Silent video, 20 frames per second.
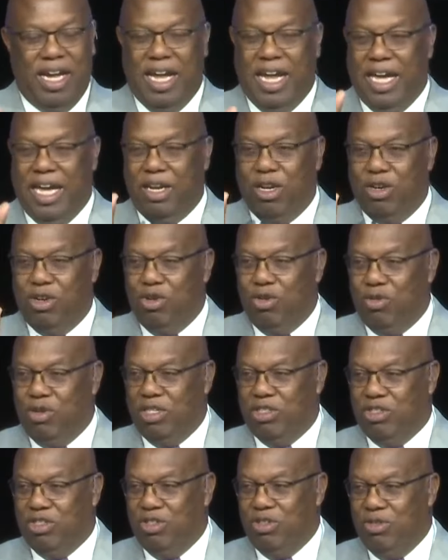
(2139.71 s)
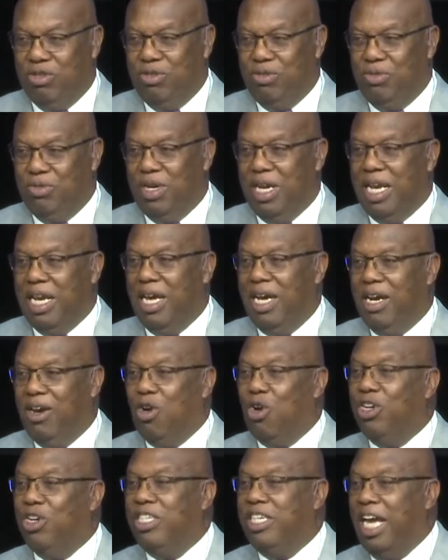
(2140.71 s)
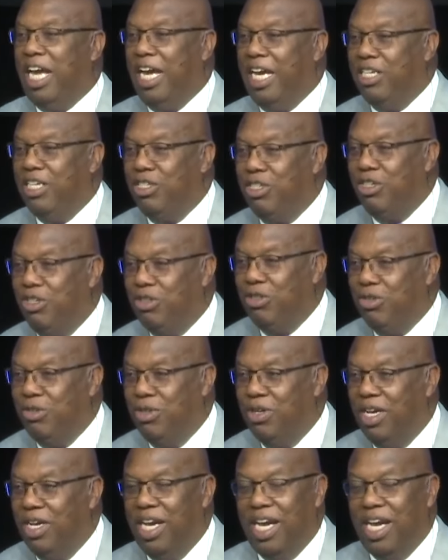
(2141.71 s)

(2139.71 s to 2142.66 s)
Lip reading: and anoint you and I ordain you,